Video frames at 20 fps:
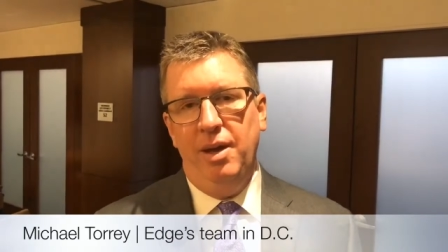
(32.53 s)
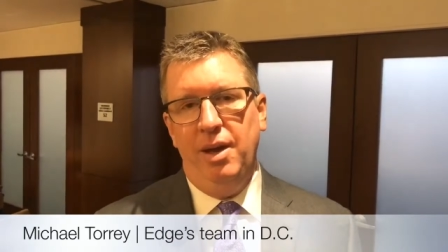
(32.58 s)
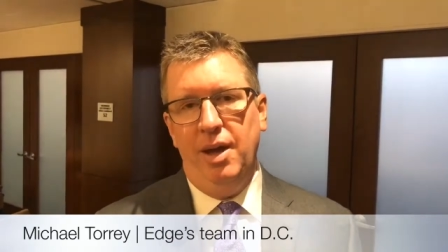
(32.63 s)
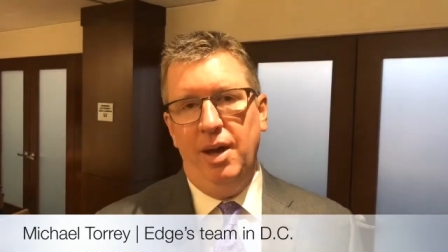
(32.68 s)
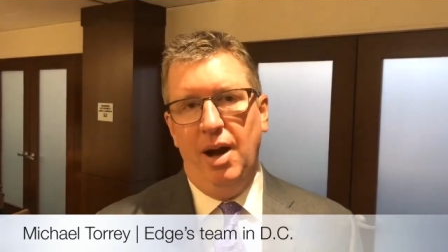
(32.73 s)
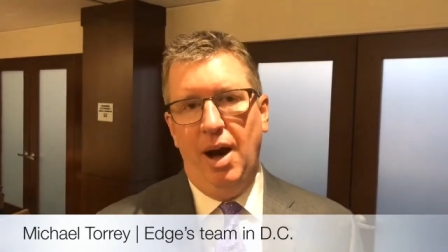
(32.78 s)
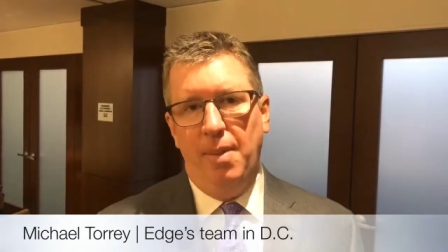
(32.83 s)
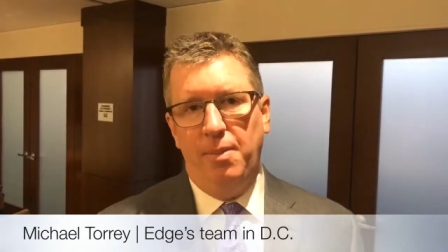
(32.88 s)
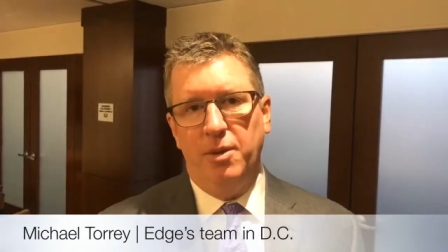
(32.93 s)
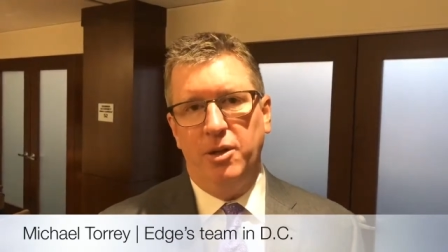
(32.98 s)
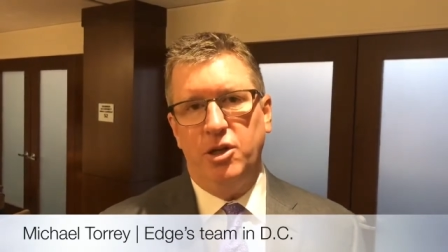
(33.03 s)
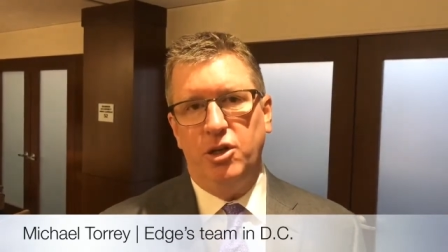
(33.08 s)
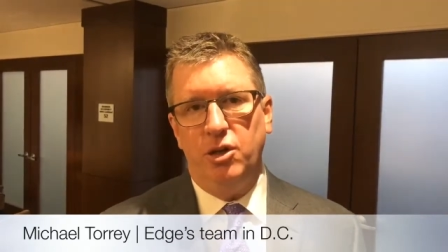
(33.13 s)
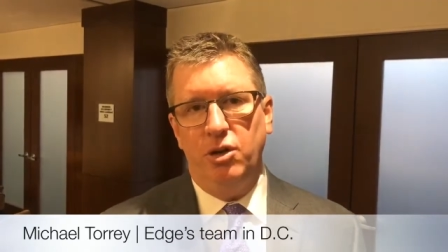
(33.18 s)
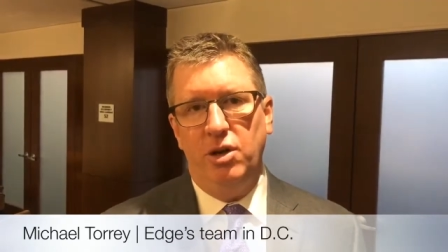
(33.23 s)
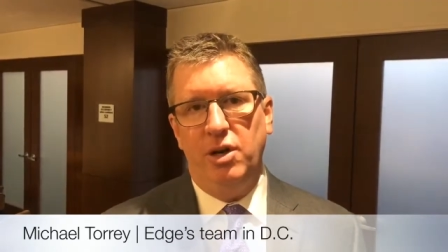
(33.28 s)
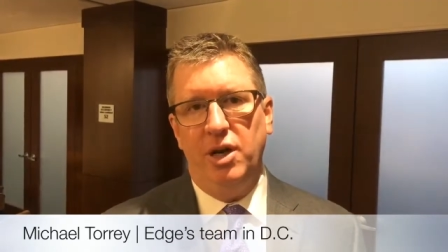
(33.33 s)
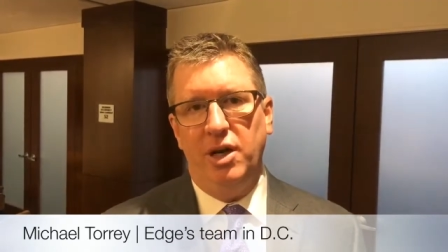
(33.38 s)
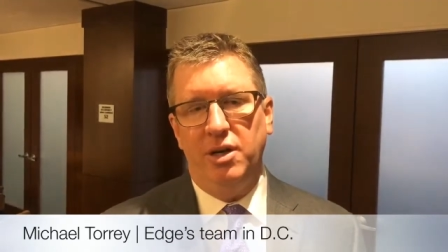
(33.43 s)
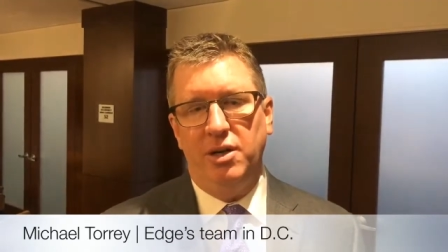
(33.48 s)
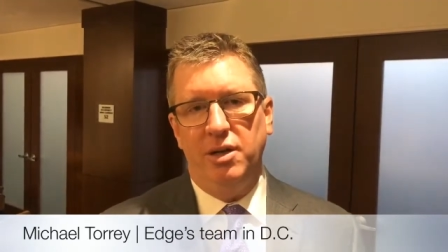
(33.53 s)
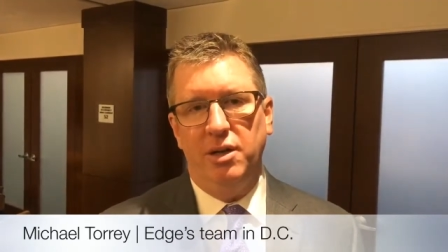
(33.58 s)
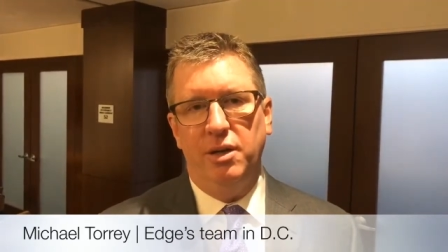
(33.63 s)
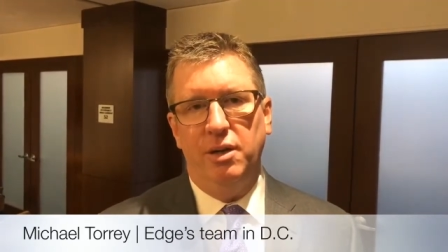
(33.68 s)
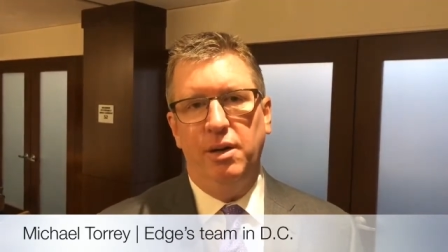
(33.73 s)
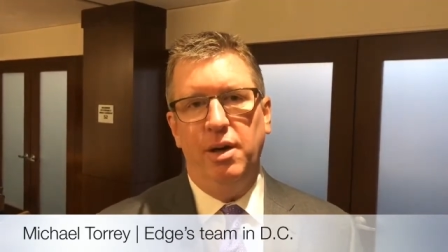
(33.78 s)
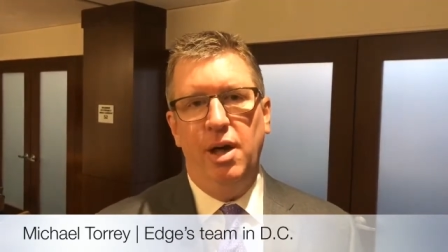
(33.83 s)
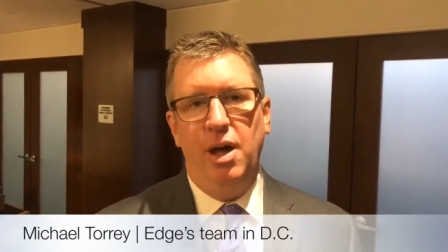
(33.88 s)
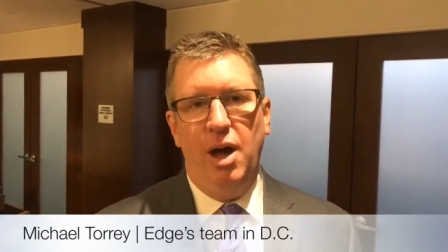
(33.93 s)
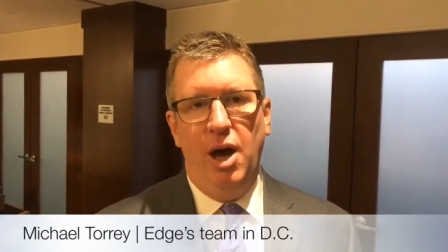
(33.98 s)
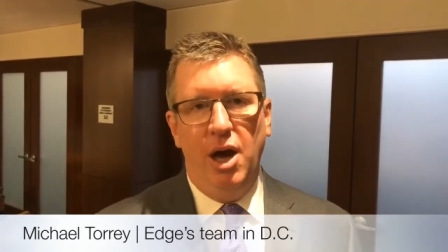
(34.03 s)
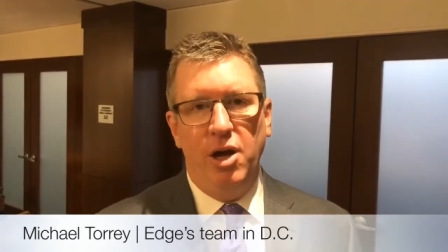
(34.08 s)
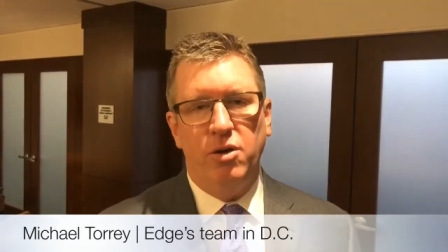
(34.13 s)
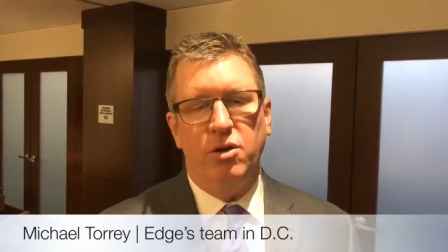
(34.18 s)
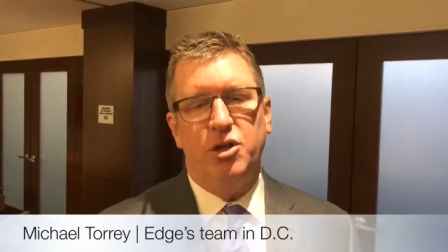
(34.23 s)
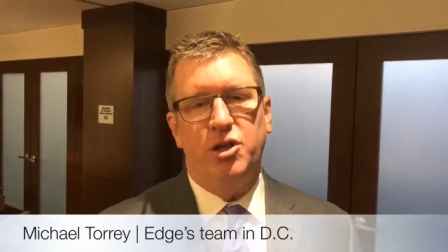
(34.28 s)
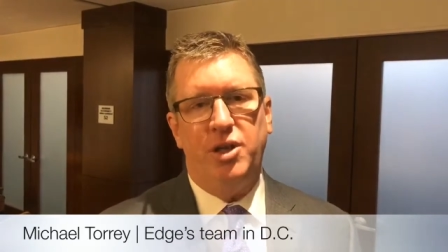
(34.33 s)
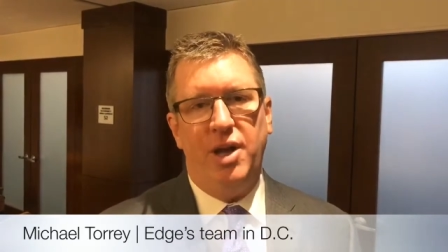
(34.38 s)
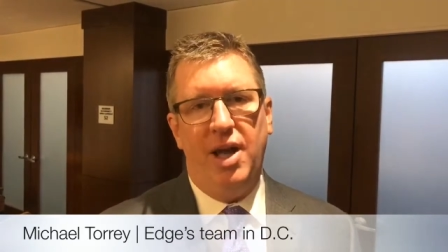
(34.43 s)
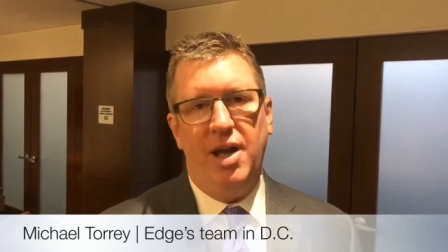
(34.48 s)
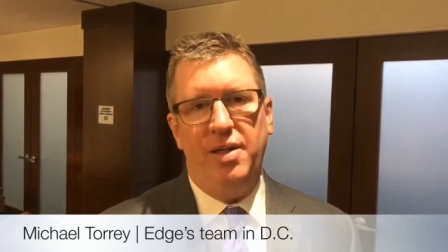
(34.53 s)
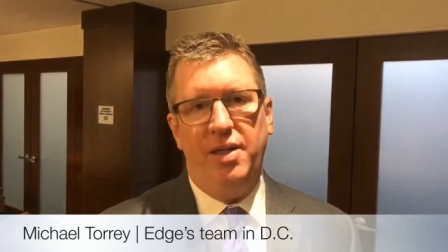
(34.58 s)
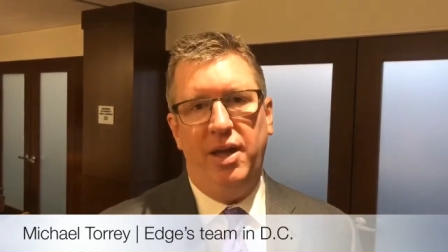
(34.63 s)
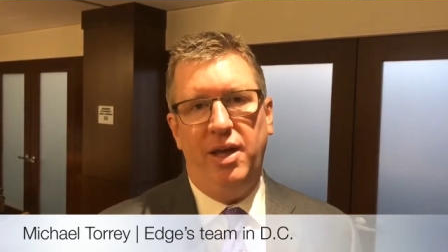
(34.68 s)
an opportunity to understand